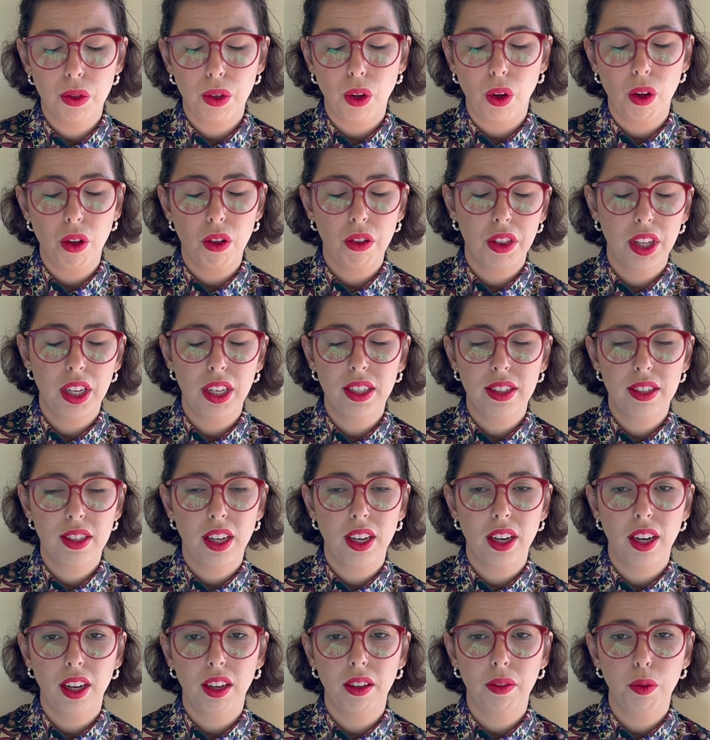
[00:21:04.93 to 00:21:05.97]
all things that
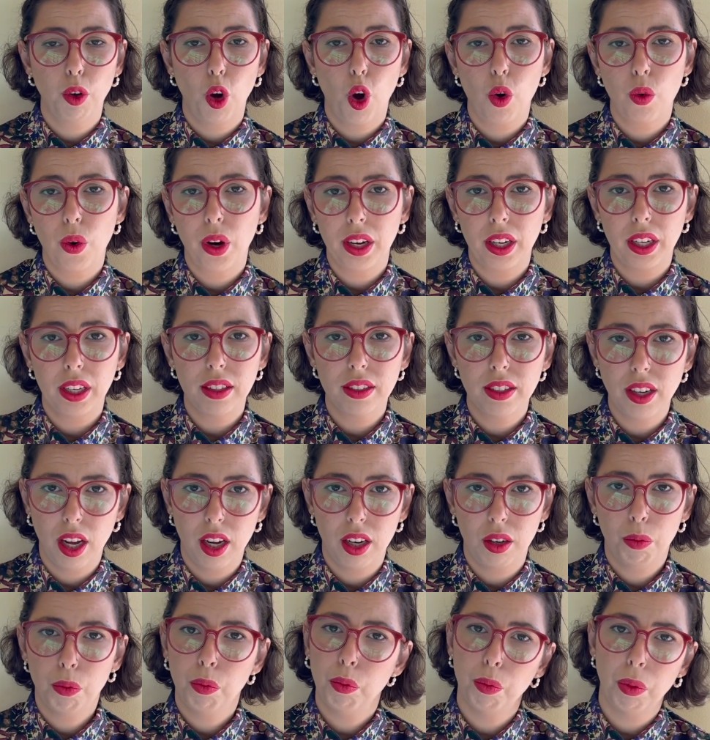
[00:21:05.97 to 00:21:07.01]
I already
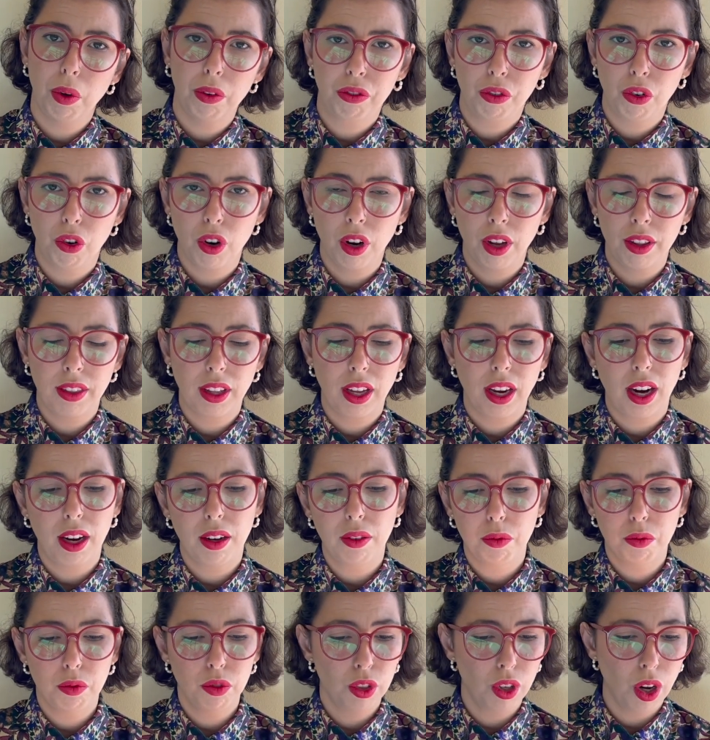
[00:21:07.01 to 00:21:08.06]
done before and that I
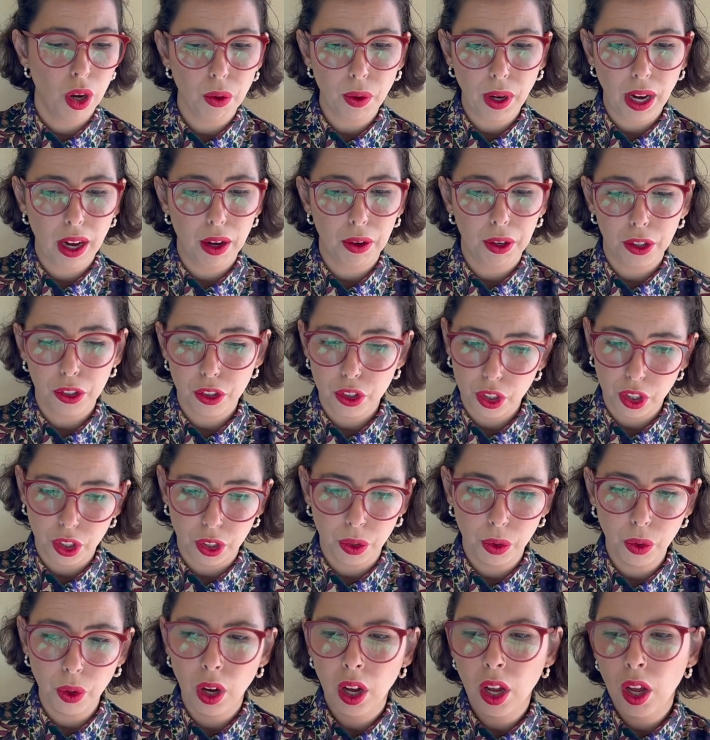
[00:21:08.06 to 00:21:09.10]
know how to
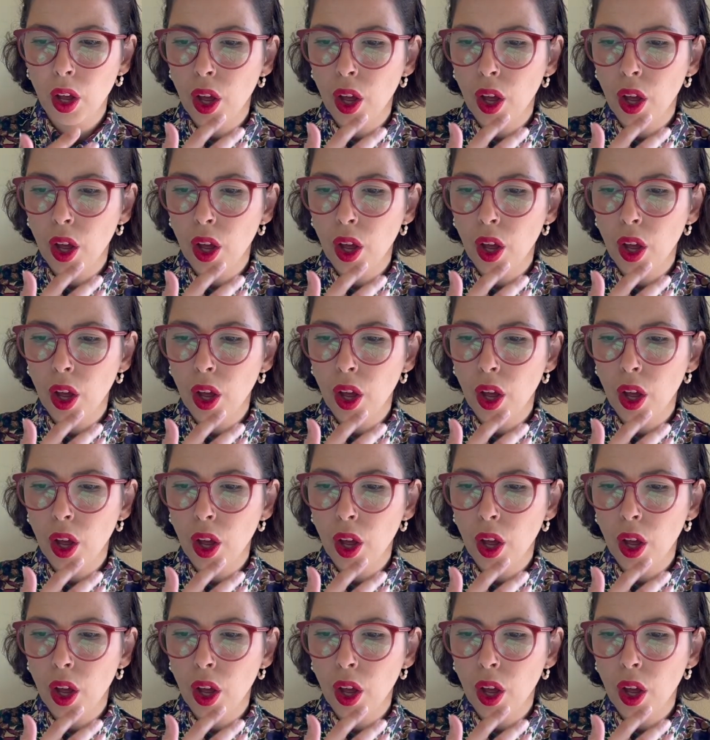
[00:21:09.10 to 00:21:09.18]
do.